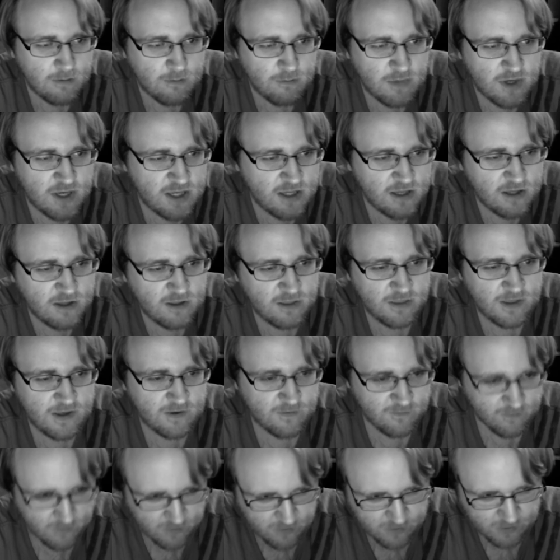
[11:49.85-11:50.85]
meat
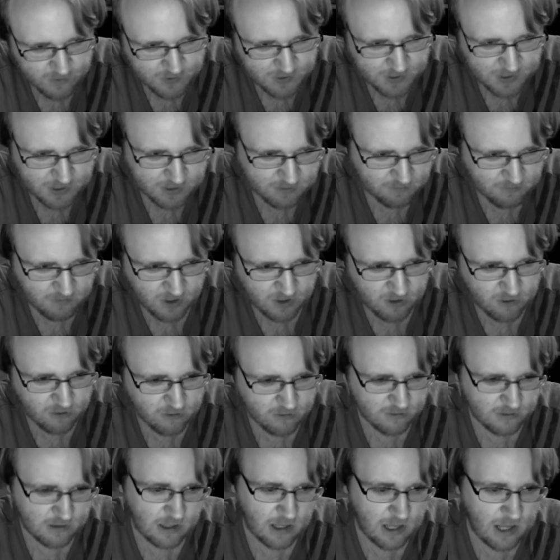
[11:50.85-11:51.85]
cleavers
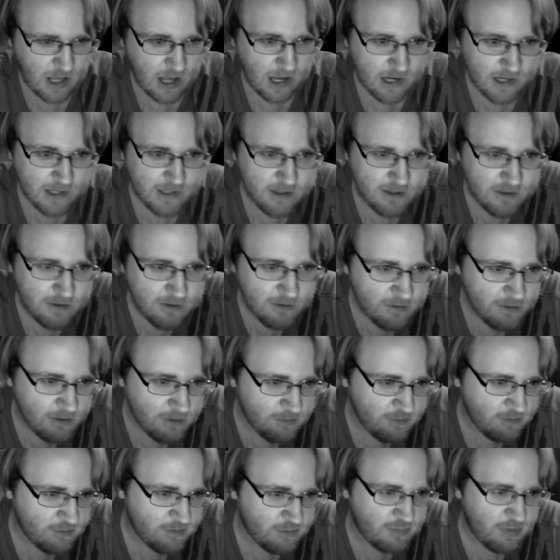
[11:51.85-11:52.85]
interlocked in
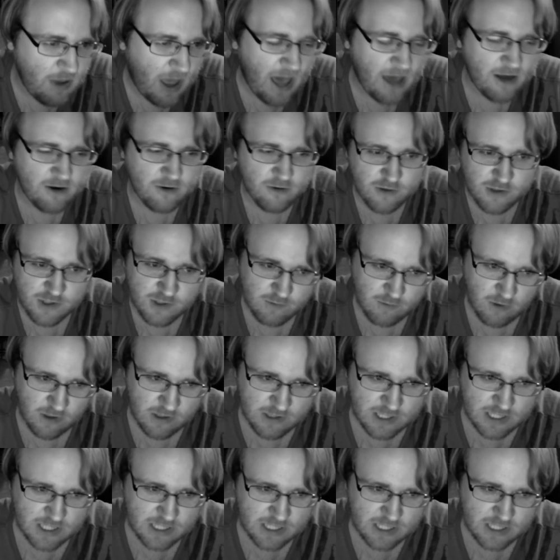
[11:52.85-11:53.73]
the battles while